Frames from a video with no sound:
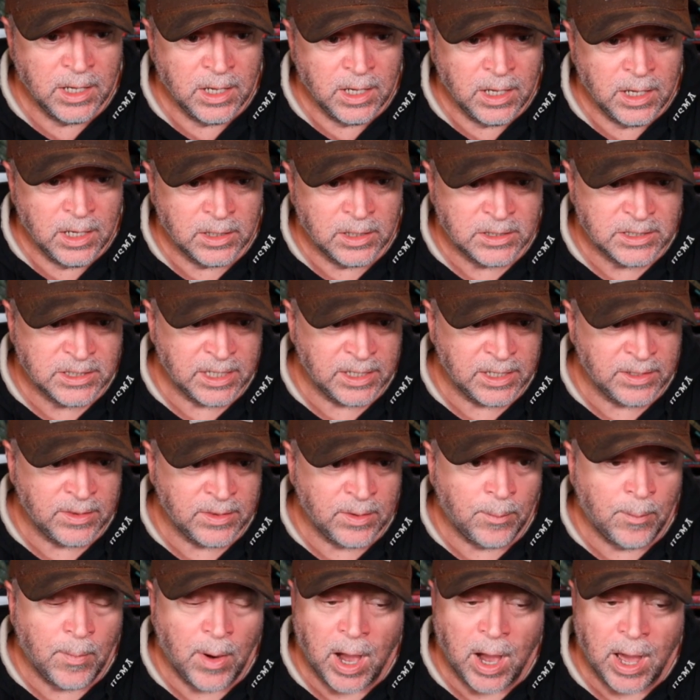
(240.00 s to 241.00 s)
You can see in
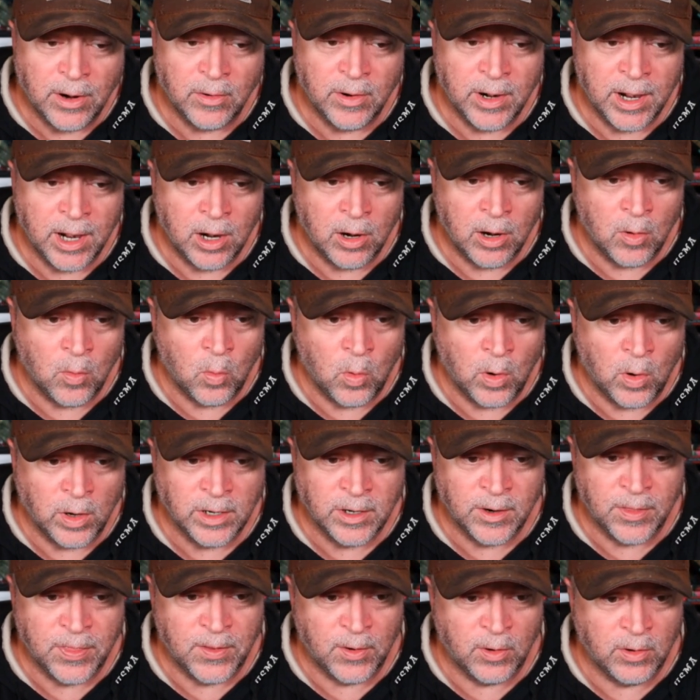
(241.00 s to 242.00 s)
the modern era, 1
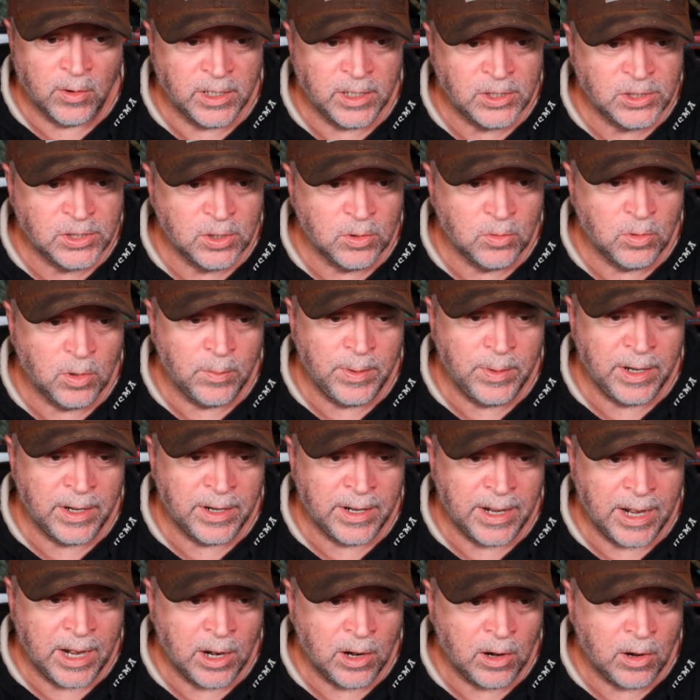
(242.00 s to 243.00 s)
to 32 would be
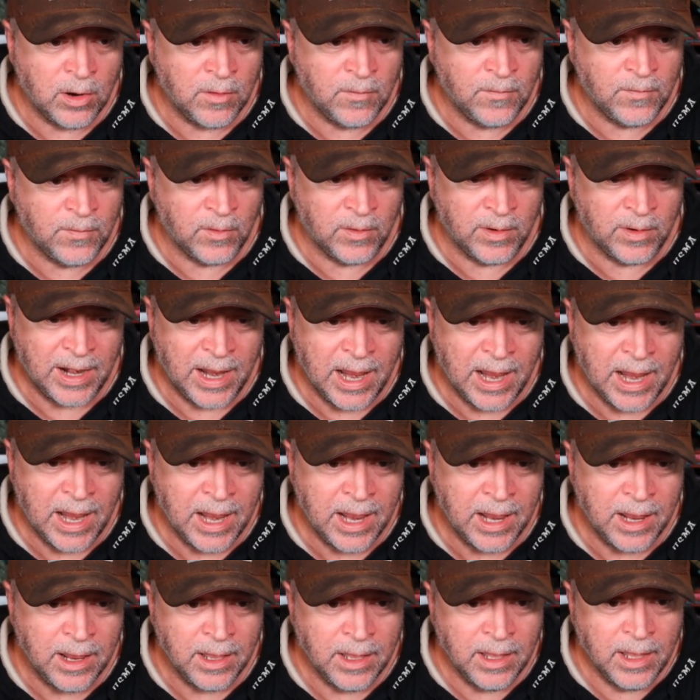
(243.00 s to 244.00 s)
an error for an
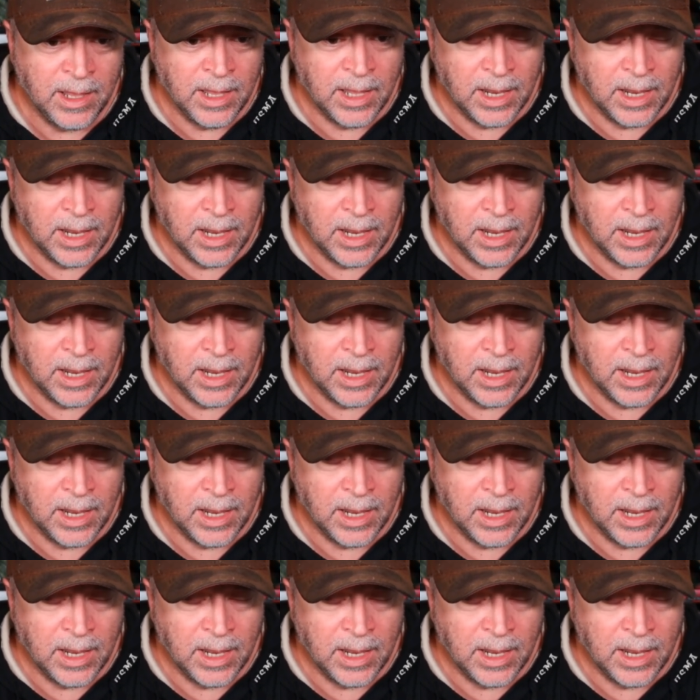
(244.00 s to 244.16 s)
A.